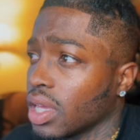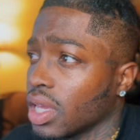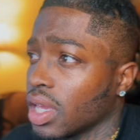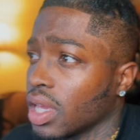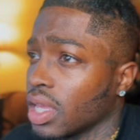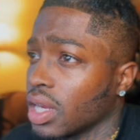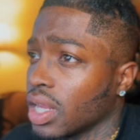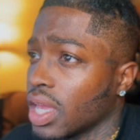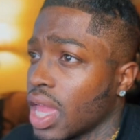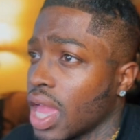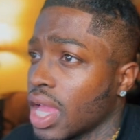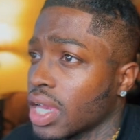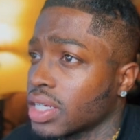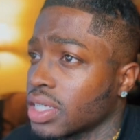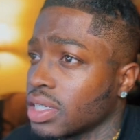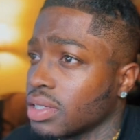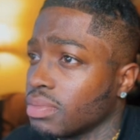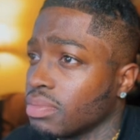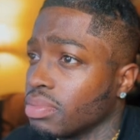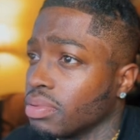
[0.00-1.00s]
and it
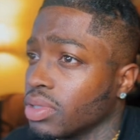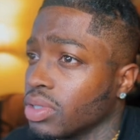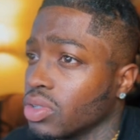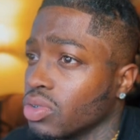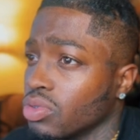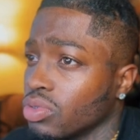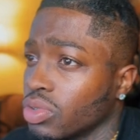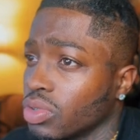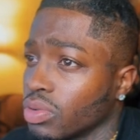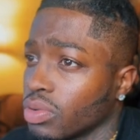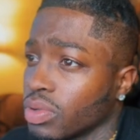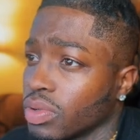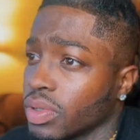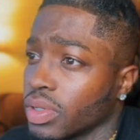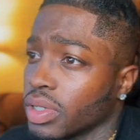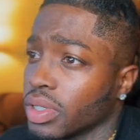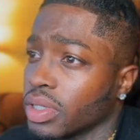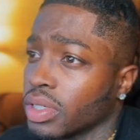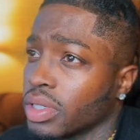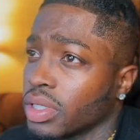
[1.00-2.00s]
actually blew through
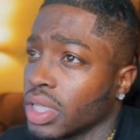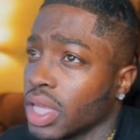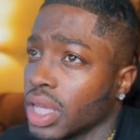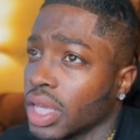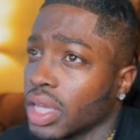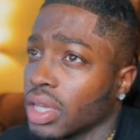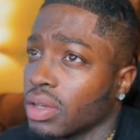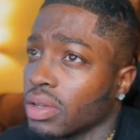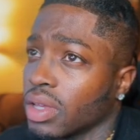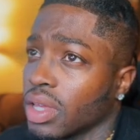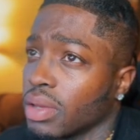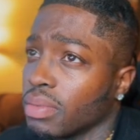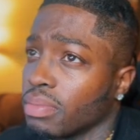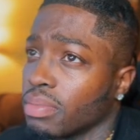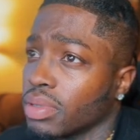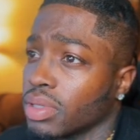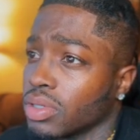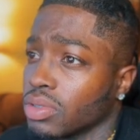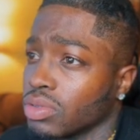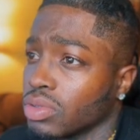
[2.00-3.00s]
it. Like it
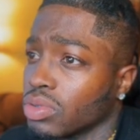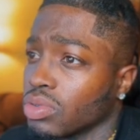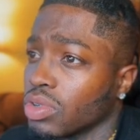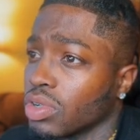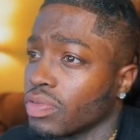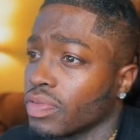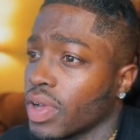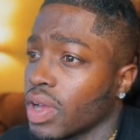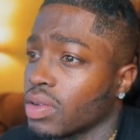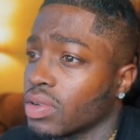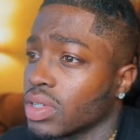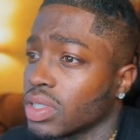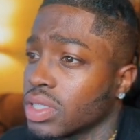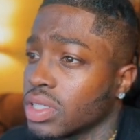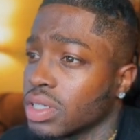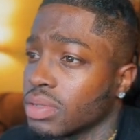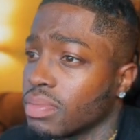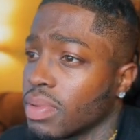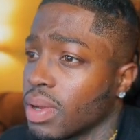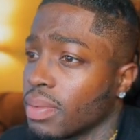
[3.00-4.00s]
blew through. If I would have
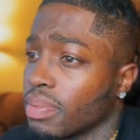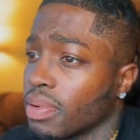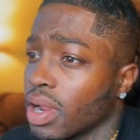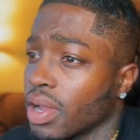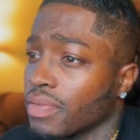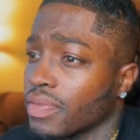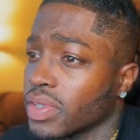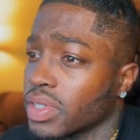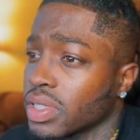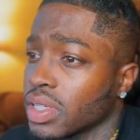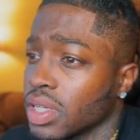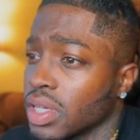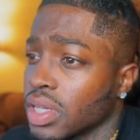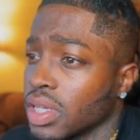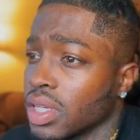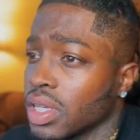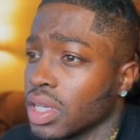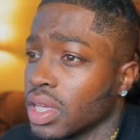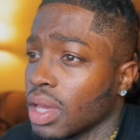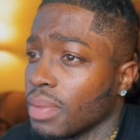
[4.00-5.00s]
took my profits,
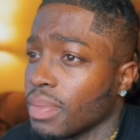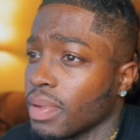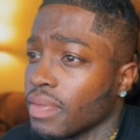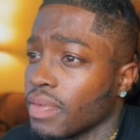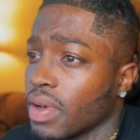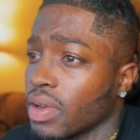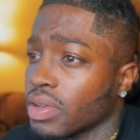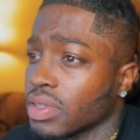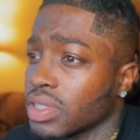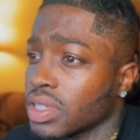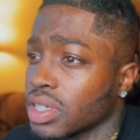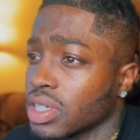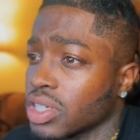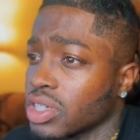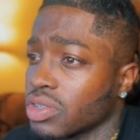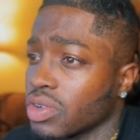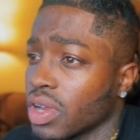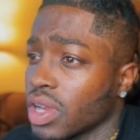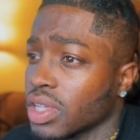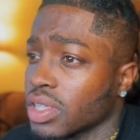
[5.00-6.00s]
if I would have took a
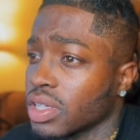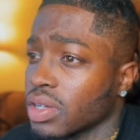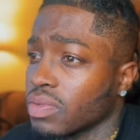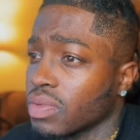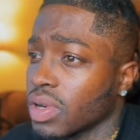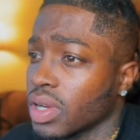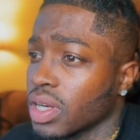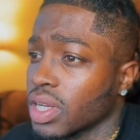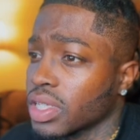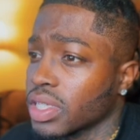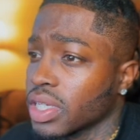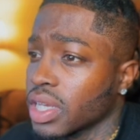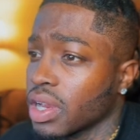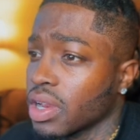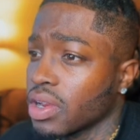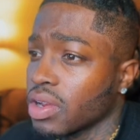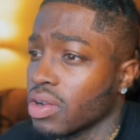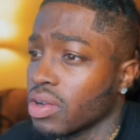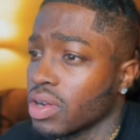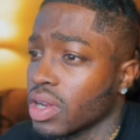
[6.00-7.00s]
trade somewhere in this
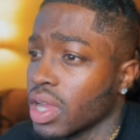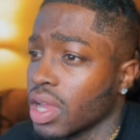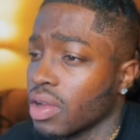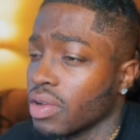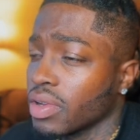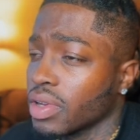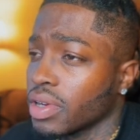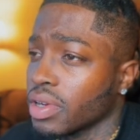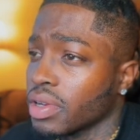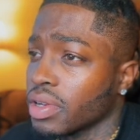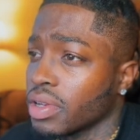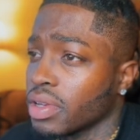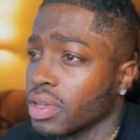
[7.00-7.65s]
area or down here,